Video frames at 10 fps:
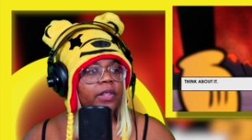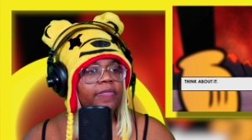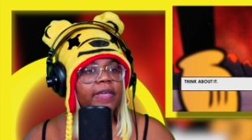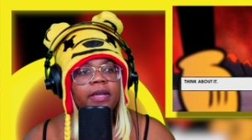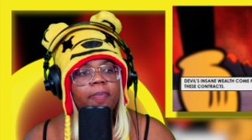
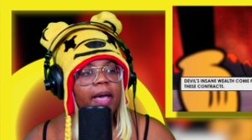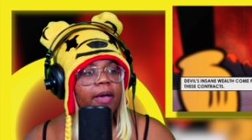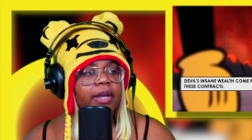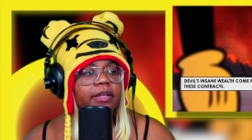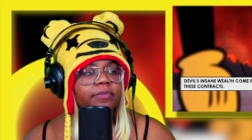Think
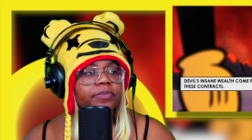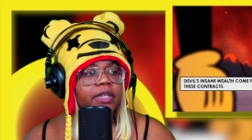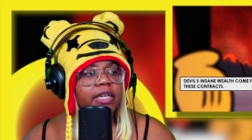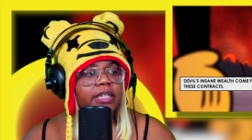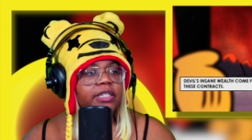about
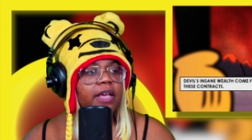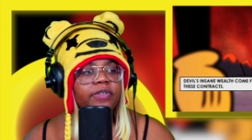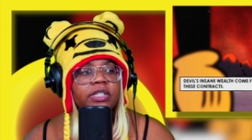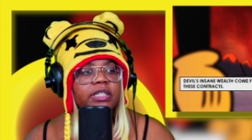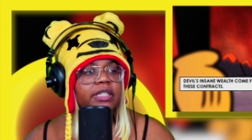it.
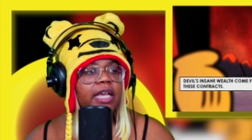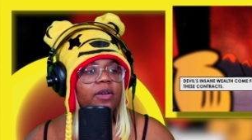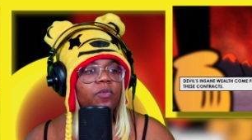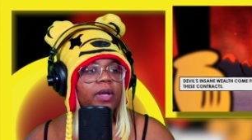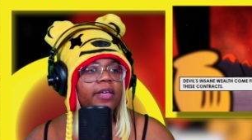Devil's
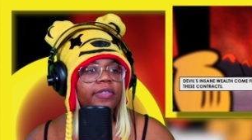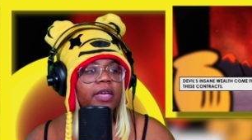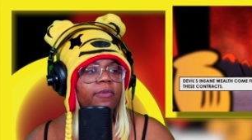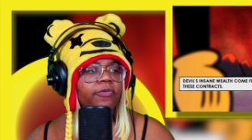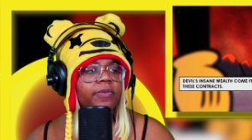insane wealth
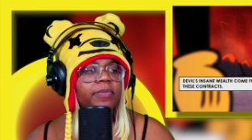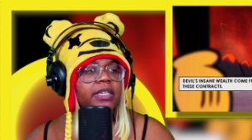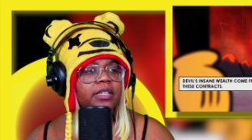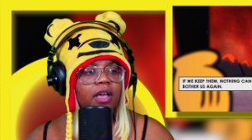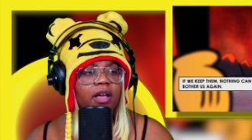come from
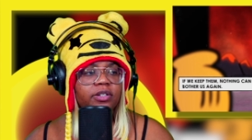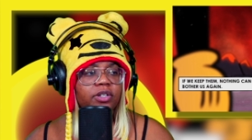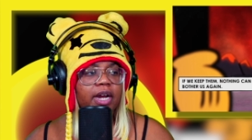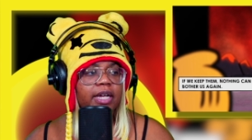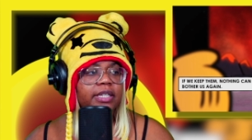these
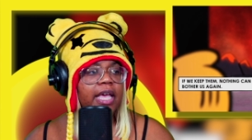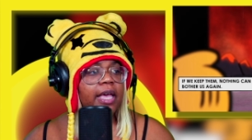contracts.